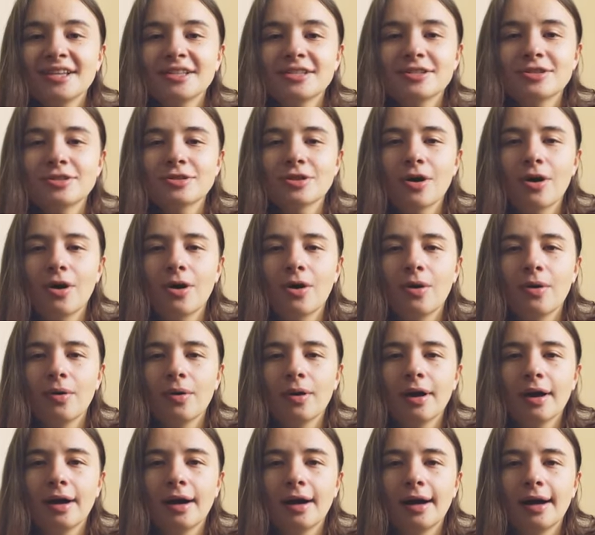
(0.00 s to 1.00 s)

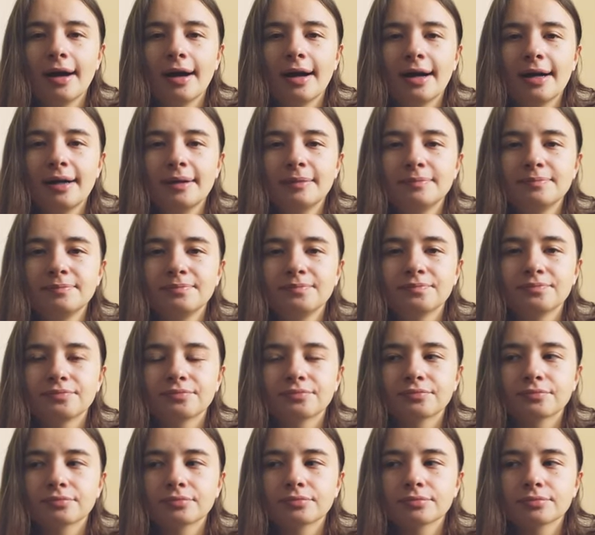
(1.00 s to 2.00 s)
so um
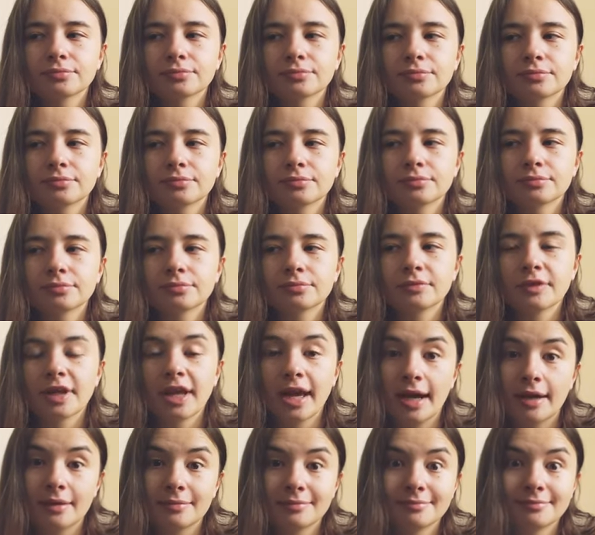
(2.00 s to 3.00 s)

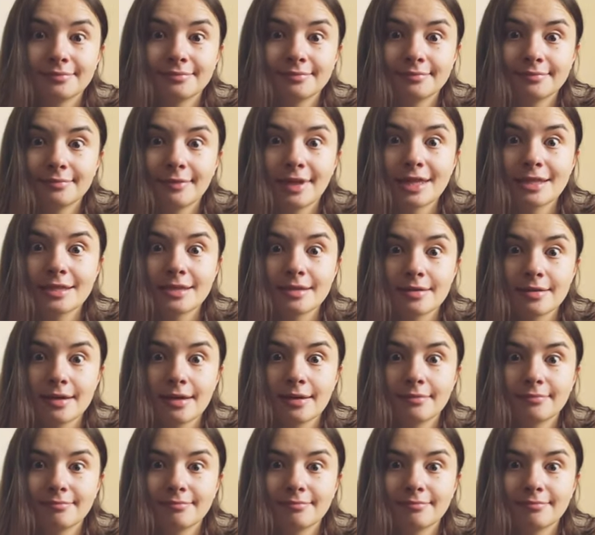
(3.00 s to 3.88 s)
yeah this is it